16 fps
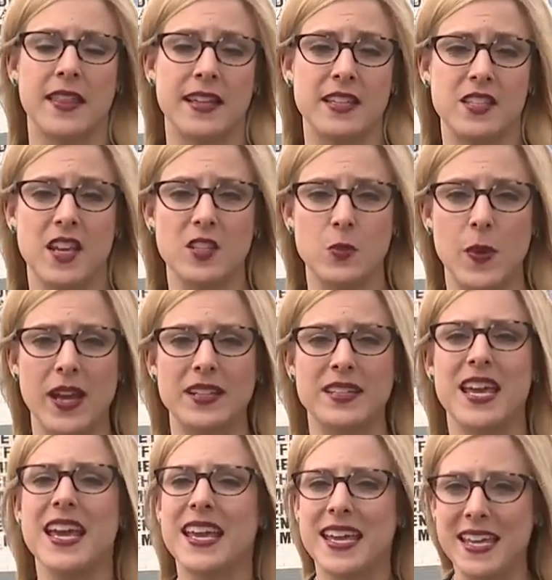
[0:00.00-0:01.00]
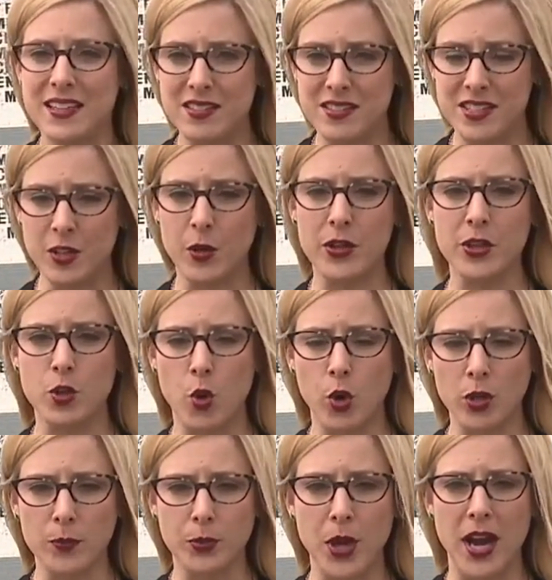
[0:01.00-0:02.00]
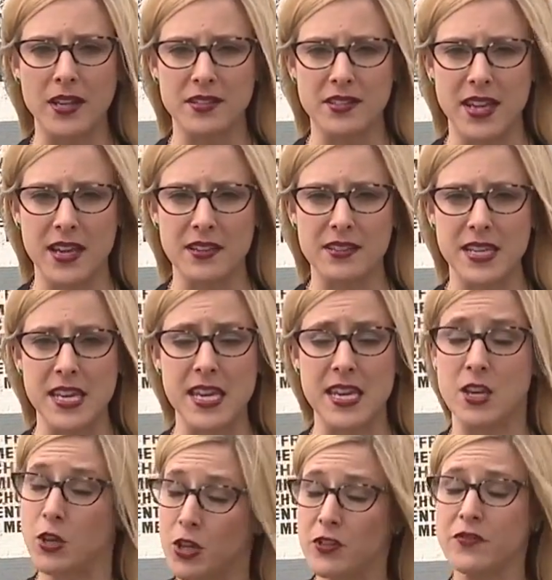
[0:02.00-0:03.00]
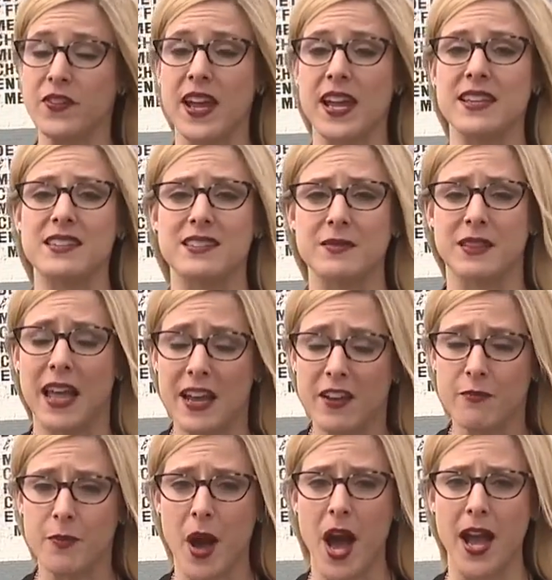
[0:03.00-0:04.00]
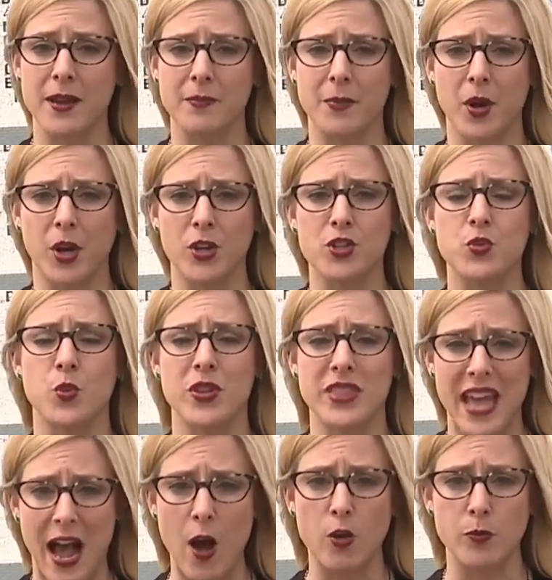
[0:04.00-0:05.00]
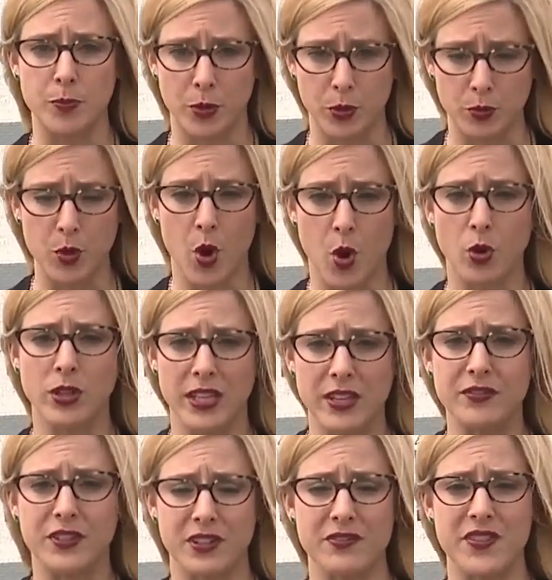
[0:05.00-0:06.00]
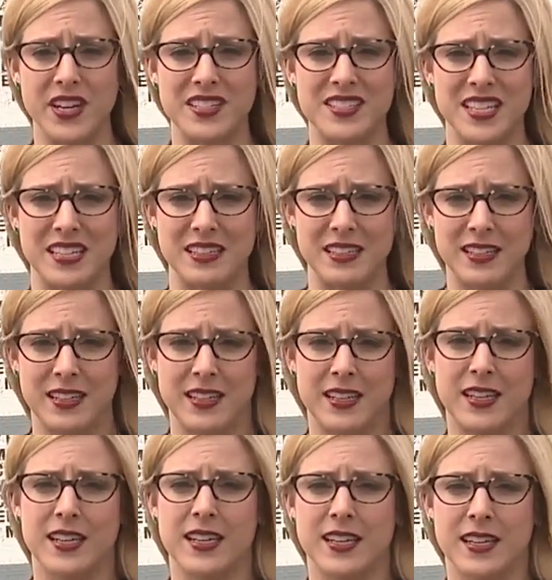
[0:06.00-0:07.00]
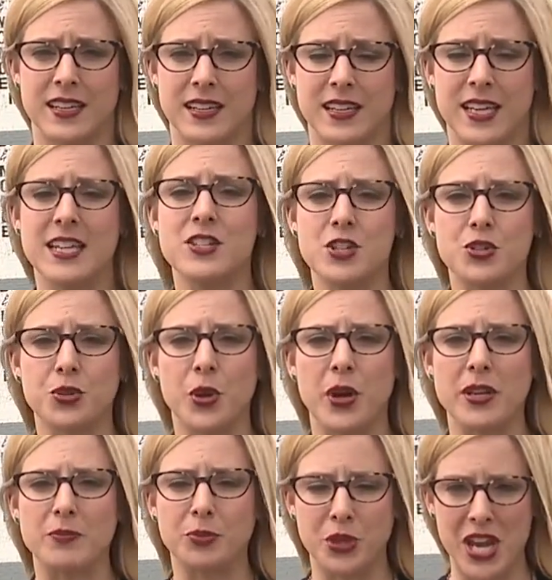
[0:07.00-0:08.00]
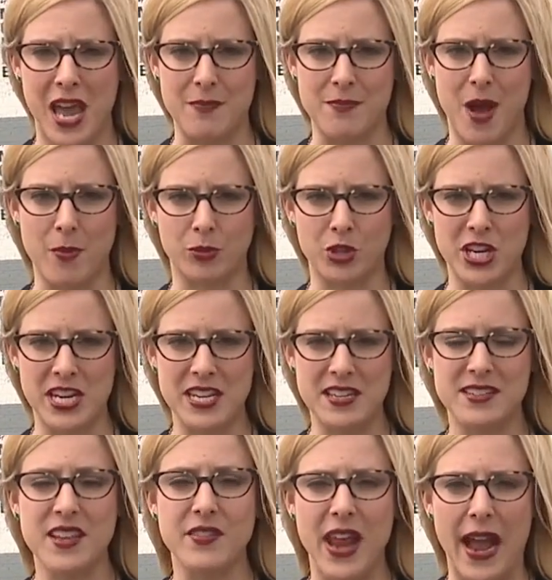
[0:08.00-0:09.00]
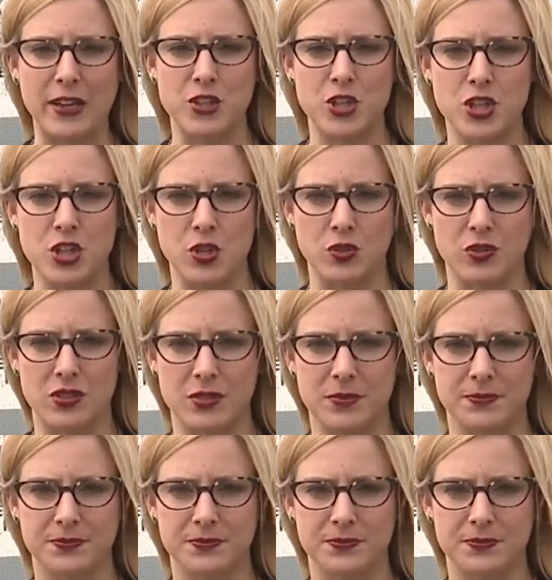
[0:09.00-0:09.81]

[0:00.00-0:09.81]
That suspect, he is still in the court process. He could face life behind bars without parole if convicted. In Detroit, Brianne Pomerini, 7 Action News.